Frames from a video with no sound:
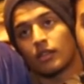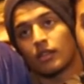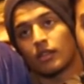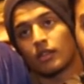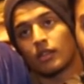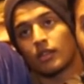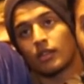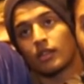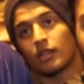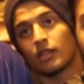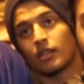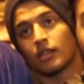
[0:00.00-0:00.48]

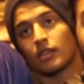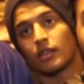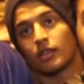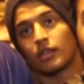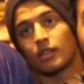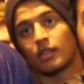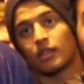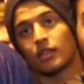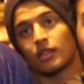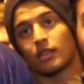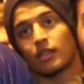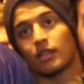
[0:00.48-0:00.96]

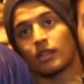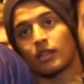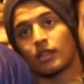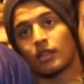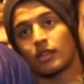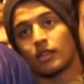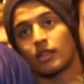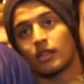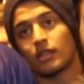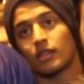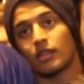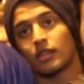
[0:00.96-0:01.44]

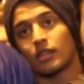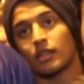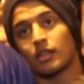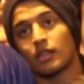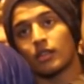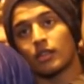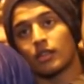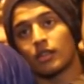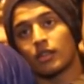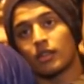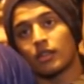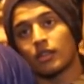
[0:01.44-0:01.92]

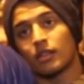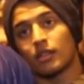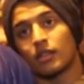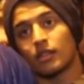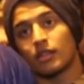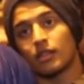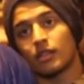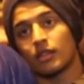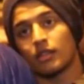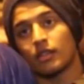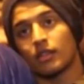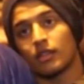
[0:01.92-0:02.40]

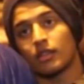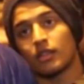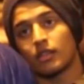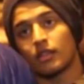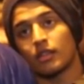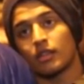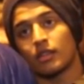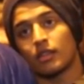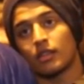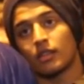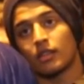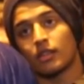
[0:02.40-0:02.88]

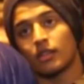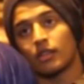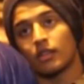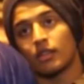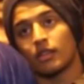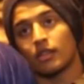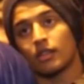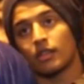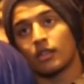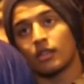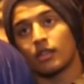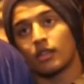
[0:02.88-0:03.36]

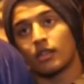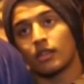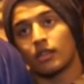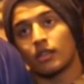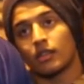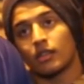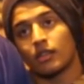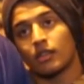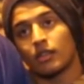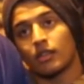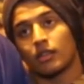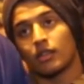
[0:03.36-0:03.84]

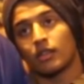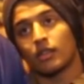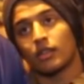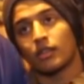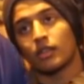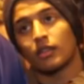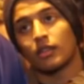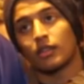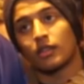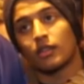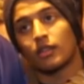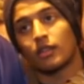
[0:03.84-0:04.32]
No words are spoken by the person on screen.